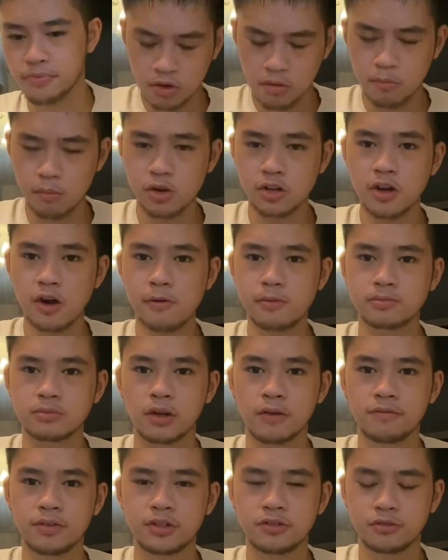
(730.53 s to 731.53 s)
But yeah,
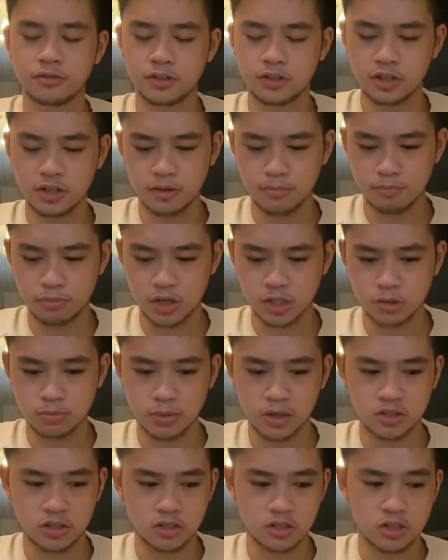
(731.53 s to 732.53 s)
I've been really impressed
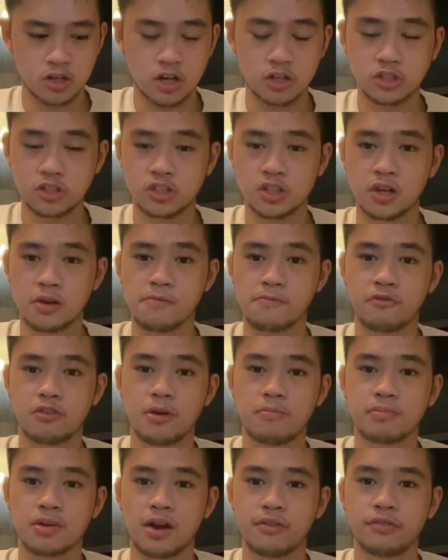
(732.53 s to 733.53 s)
by this lunch set
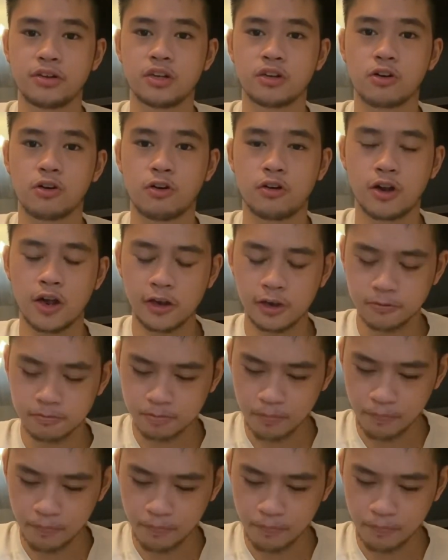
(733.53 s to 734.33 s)
from Cafe de Coral.